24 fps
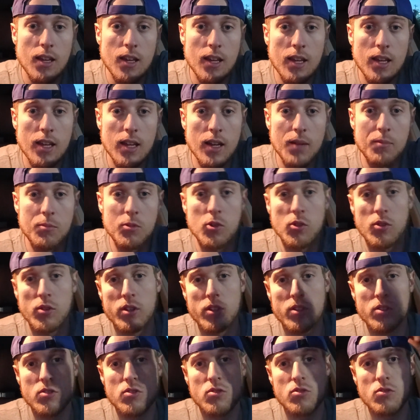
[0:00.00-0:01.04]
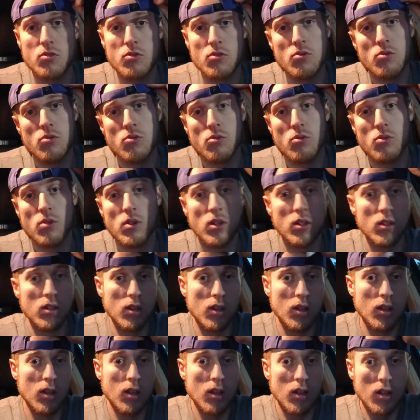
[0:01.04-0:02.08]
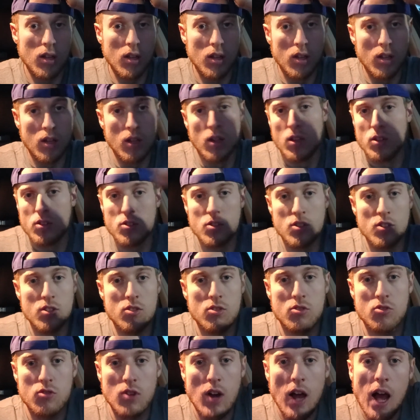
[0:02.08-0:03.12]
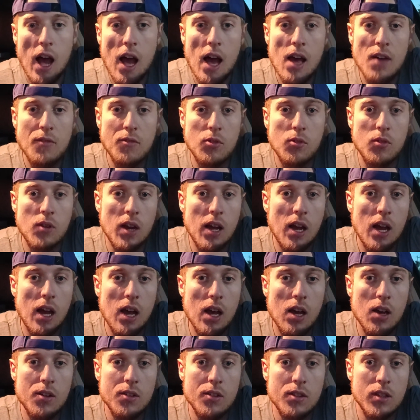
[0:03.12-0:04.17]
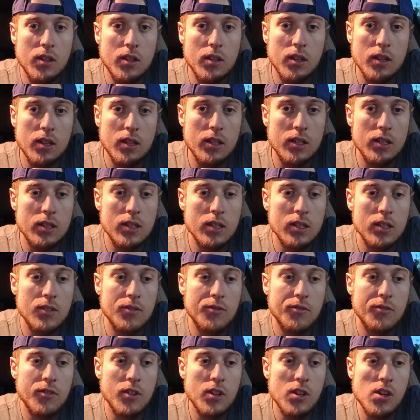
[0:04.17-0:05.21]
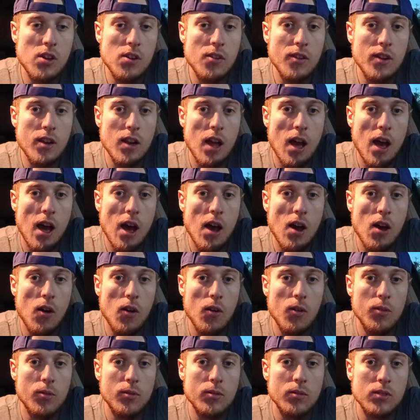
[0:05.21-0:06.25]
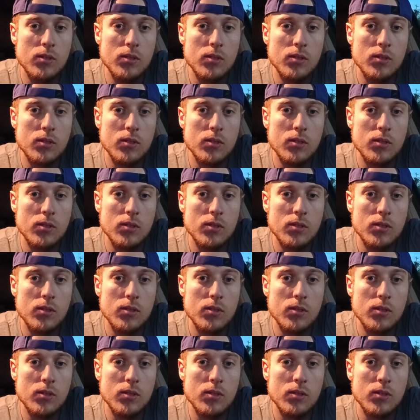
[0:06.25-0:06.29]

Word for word: And I'm going to just drive around, figure it out.